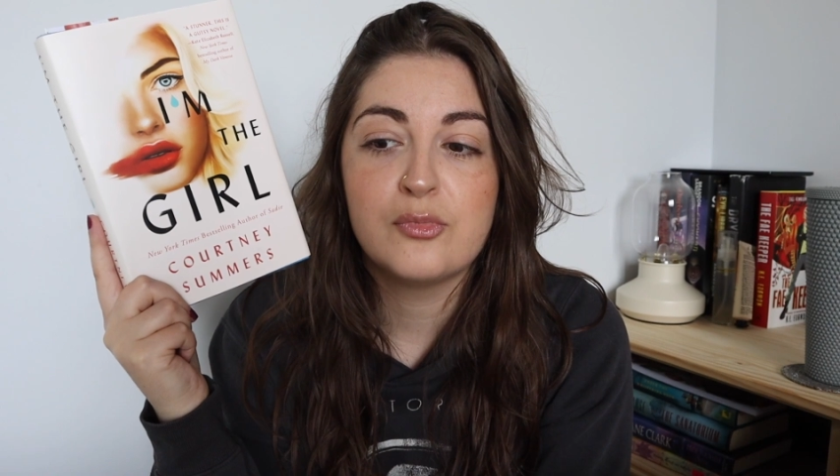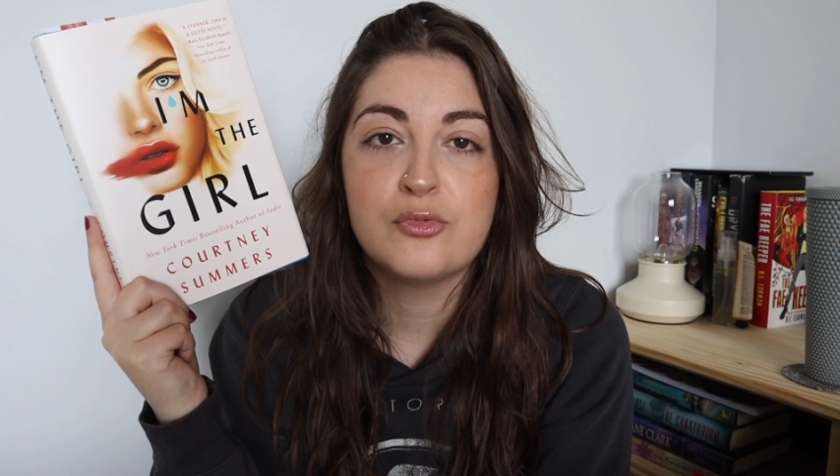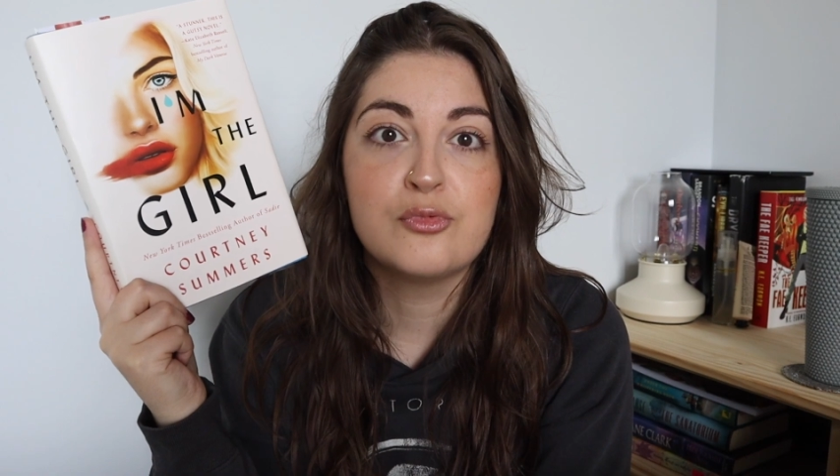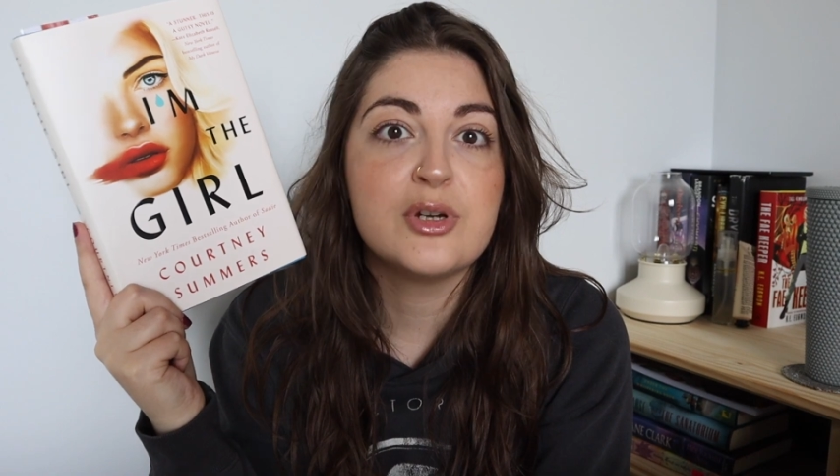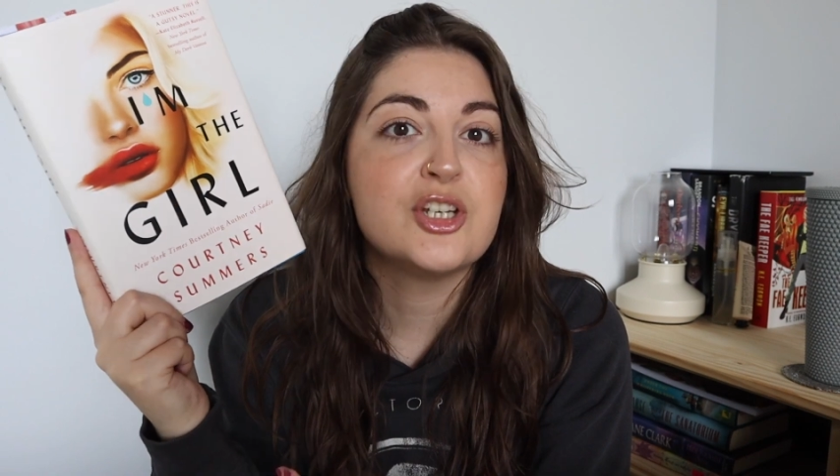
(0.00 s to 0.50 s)

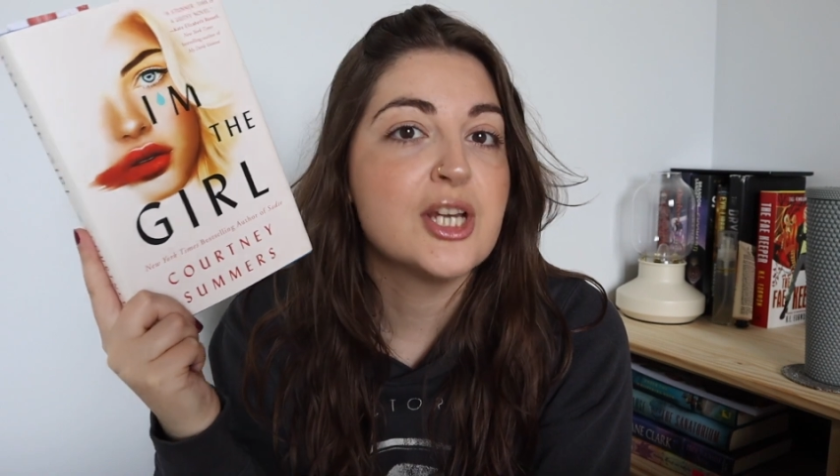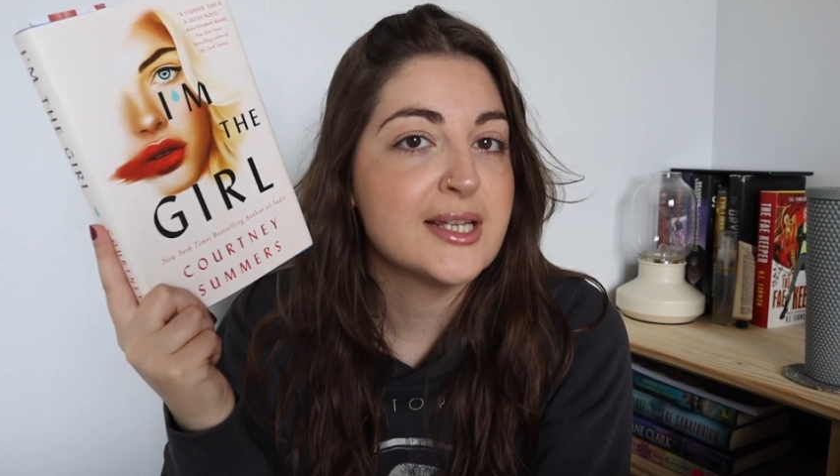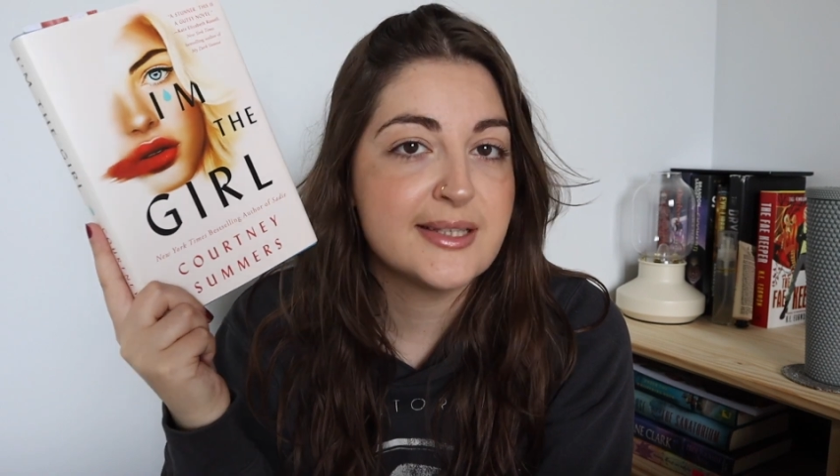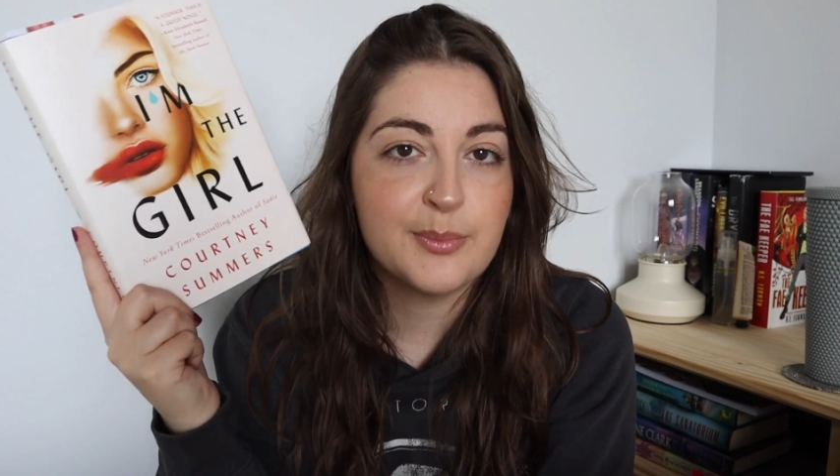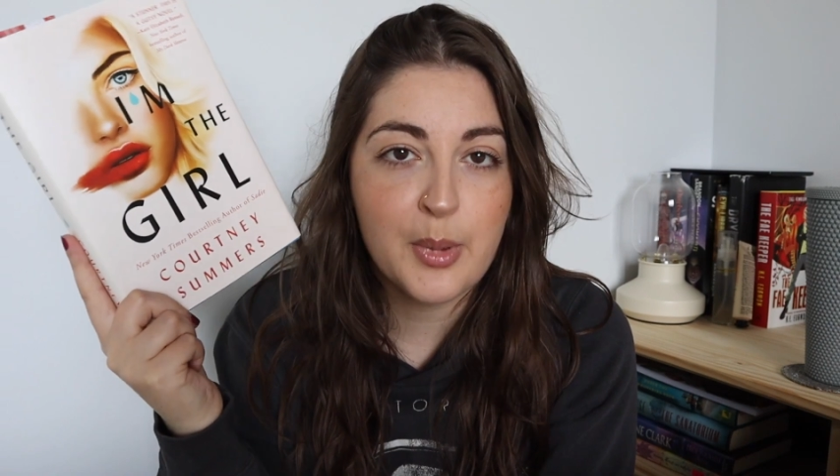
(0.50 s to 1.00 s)

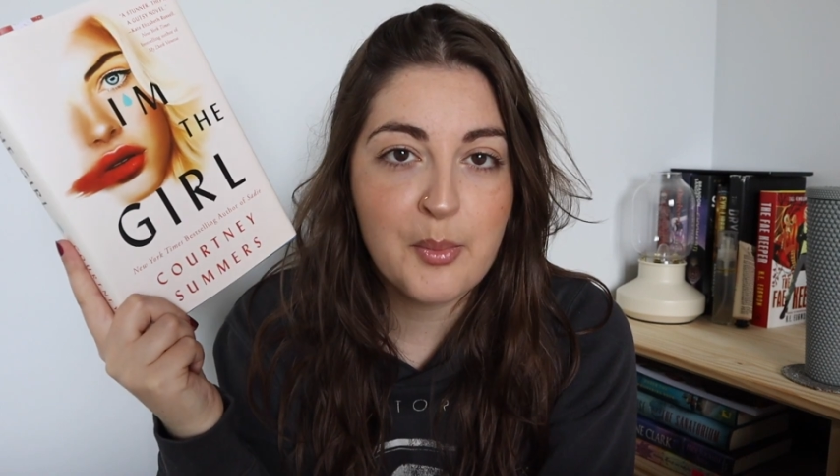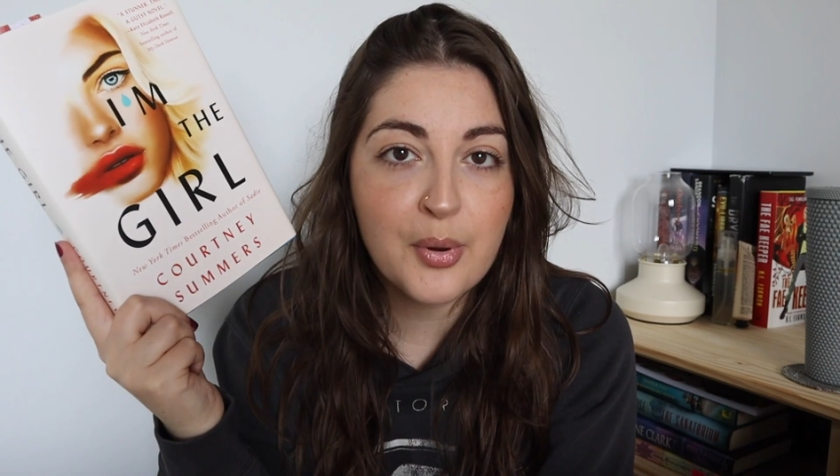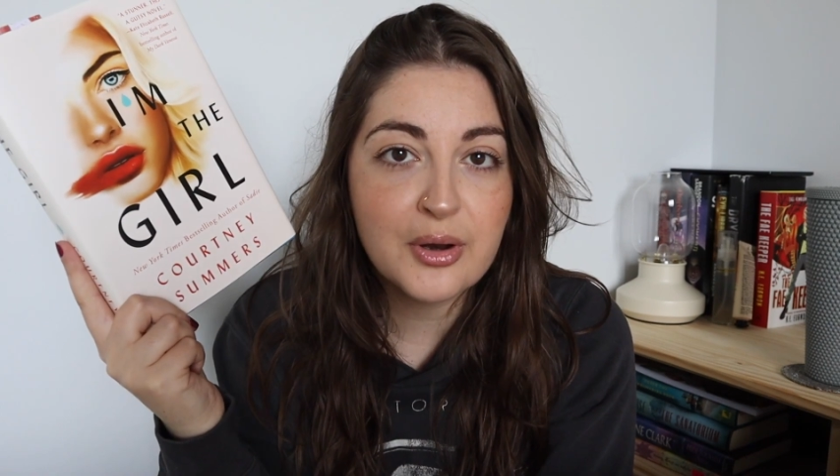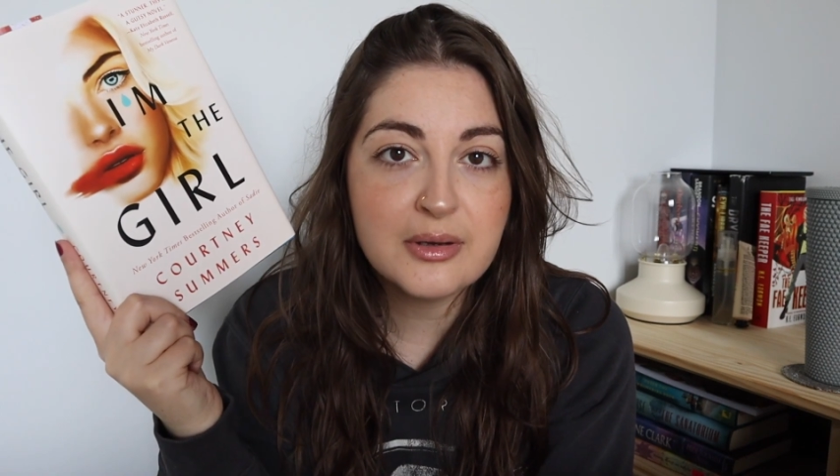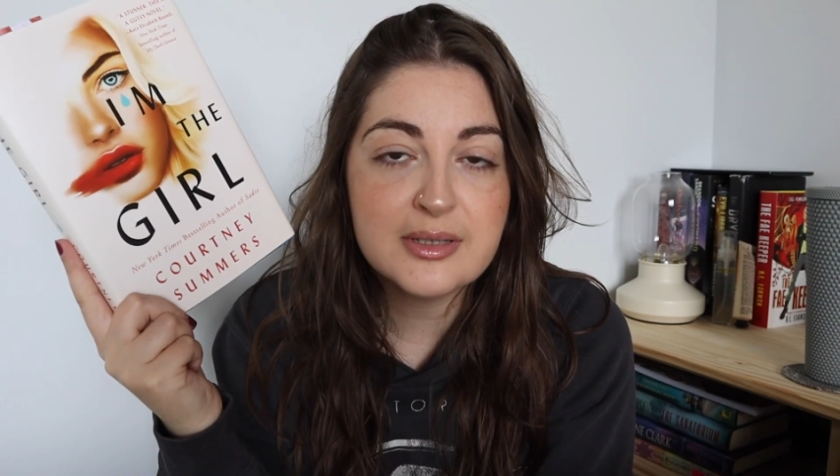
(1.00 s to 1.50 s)
richest
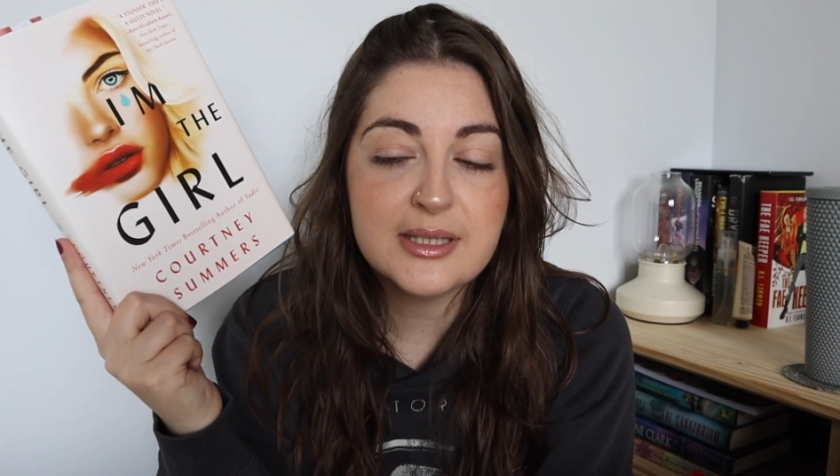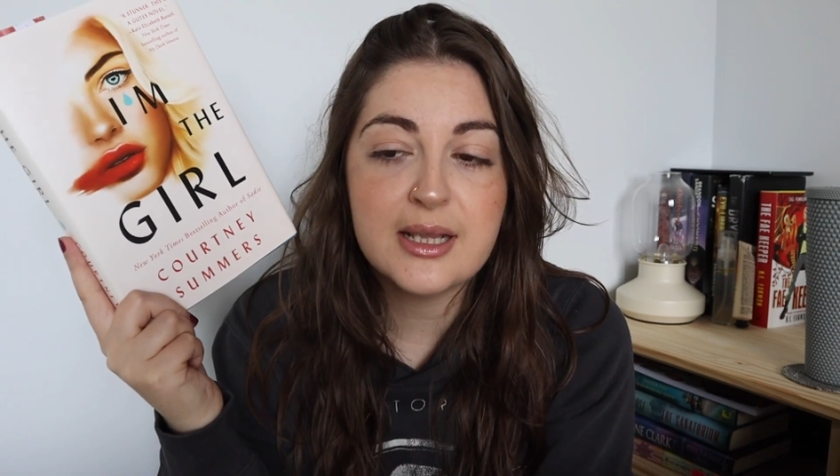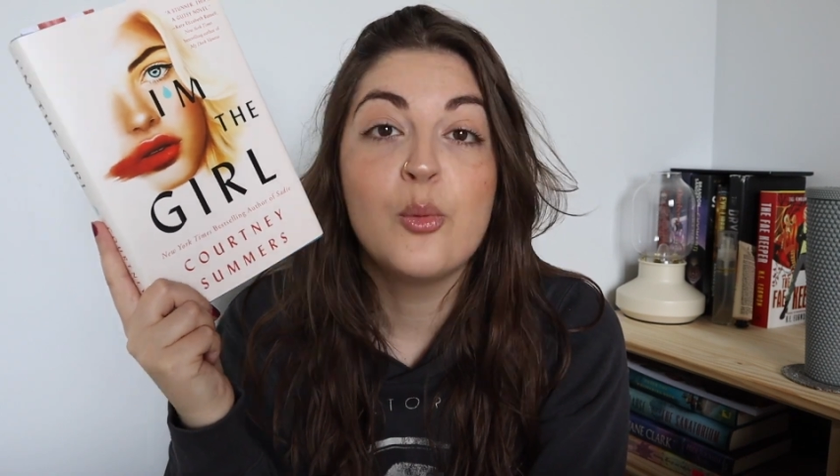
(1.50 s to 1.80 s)
members.